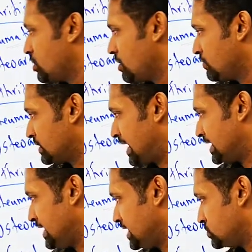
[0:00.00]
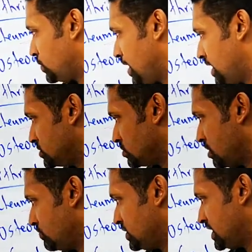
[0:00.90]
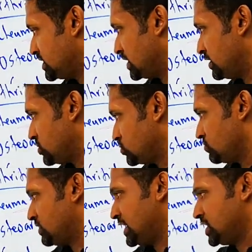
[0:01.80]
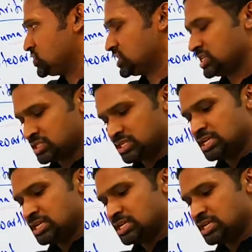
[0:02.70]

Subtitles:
off, degeneration of cartilage occurs.